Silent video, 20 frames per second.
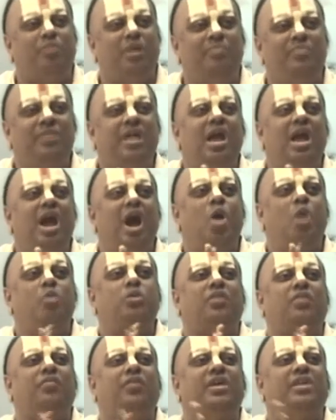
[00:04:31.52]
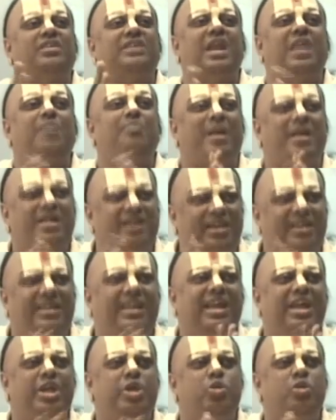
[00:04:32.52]
some problem out of a
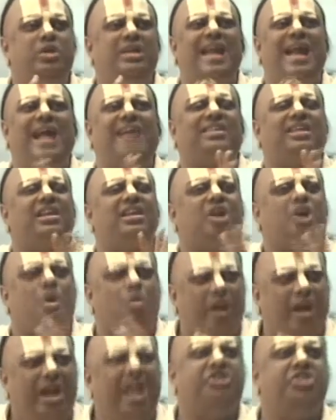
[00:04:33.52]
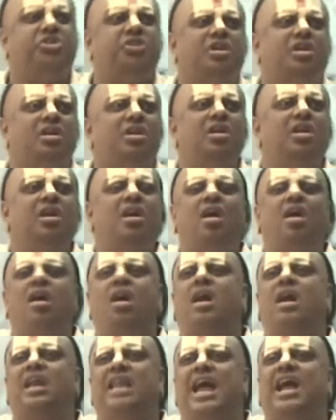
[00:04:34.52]
serendipity, unilateral coverage,
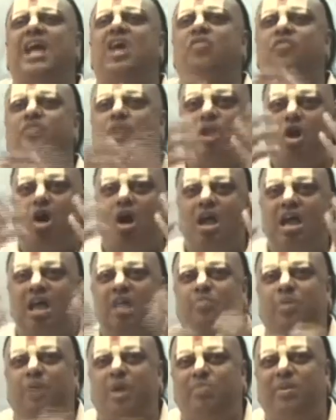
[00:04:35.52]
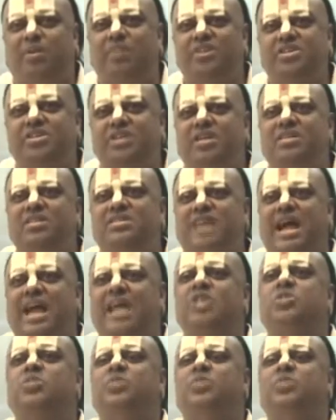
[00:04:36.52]
or lack of a long and proper vision.